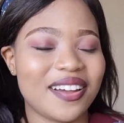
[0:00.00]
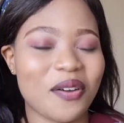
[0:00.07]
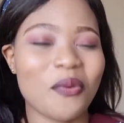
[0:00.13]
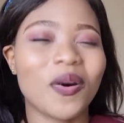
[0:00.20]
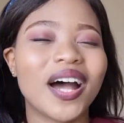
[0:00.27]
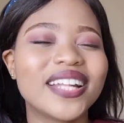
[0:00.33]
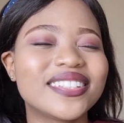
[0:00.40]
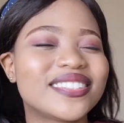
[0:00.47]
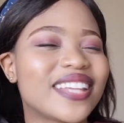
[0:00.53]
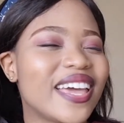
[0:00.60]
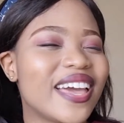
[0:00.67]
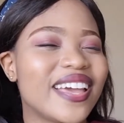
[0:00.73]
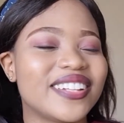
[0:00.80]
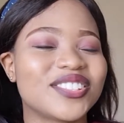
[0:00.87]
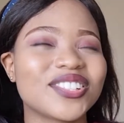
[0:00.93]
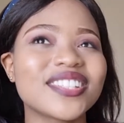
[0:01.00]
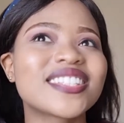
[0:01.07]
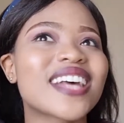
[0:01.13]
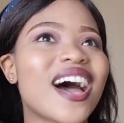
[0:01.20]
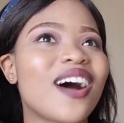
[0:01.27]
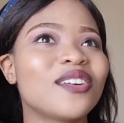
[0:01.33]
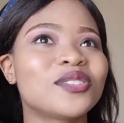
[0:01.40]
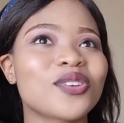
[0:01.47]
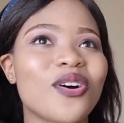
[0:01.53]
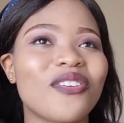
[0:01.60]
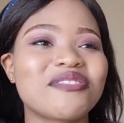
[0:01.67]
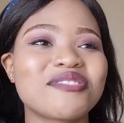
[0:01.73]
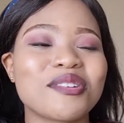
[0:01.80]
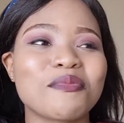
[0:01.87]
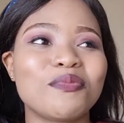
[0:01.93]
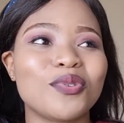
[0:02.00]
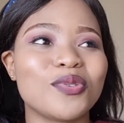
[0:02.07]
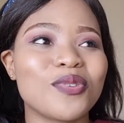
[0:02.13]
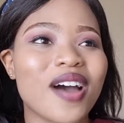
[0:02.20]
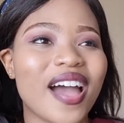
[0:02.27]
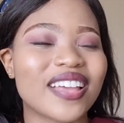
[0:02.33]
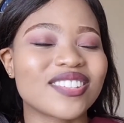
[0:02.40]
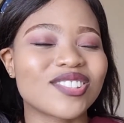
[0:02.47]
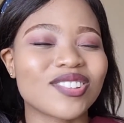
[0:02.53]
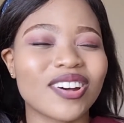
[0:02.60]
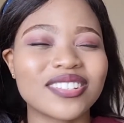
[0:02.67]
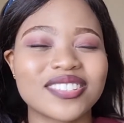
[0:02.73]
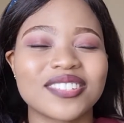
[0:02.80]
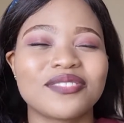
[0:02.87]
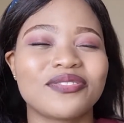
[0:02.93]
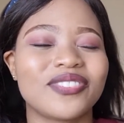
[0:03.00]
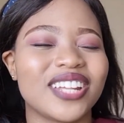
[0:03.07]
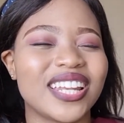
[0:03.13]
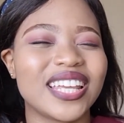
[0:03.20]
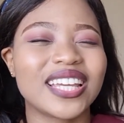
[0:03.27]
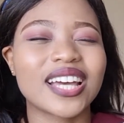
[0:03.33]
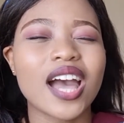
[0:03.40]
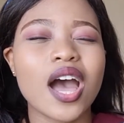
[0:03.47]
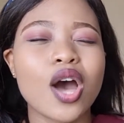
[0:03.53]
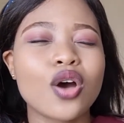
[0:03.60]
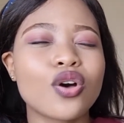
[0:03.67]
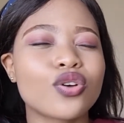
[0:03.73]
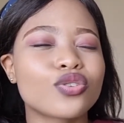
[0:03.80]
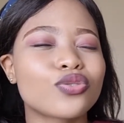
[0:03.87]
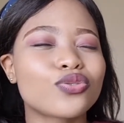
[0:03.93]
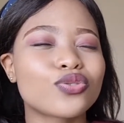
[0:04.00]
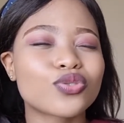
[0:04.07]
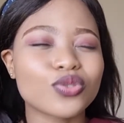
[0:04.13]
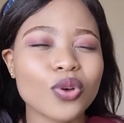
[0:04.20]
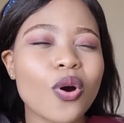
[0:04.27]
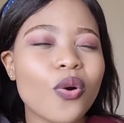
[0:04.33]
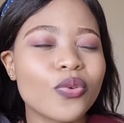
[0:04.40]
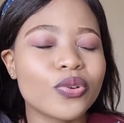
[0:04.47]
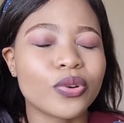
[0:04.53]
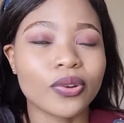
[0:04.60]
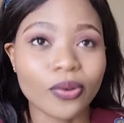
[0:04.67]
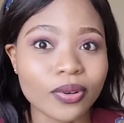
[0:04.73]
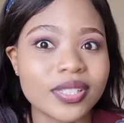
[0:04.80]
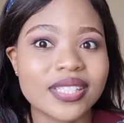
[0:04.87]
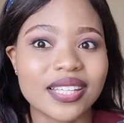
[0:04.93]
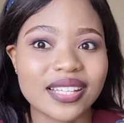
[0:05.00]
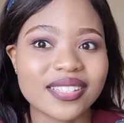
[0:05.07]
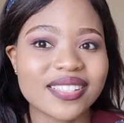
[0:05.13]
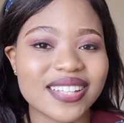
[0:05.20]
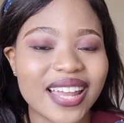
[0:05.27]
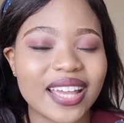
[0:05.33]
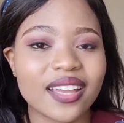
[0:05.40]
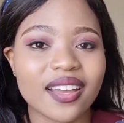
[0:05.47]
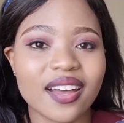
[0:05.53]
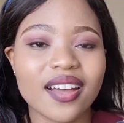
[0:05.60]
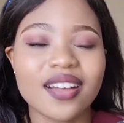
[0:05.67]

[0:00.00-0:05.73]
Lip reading: one day, just out of the blue, I started feeling so nauseous, like